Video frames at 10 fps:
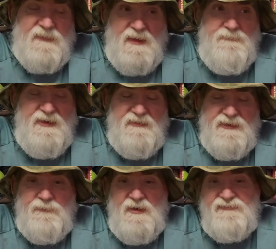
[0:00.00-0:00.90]

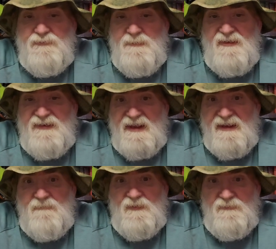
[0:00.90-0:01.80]
apparently Russia bought that
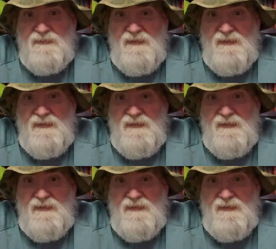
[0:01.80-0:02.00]
camo.